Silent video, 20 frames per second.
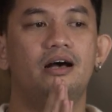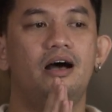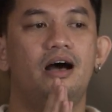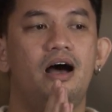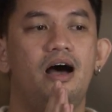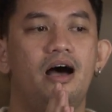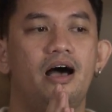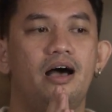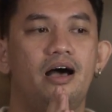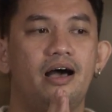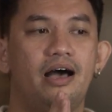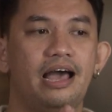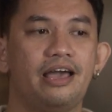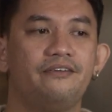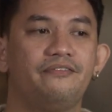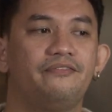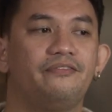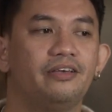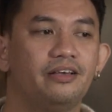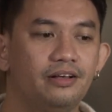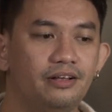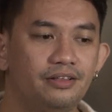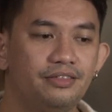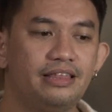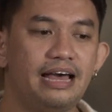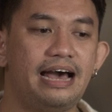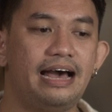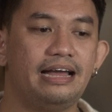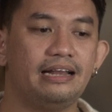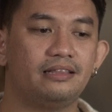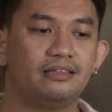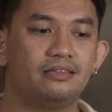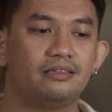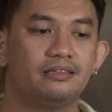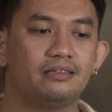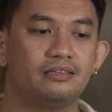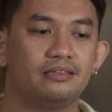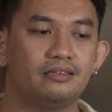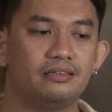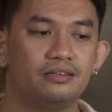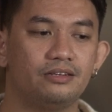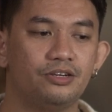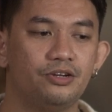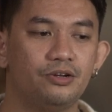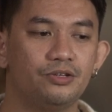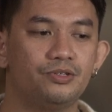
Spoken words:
I feel that, you know,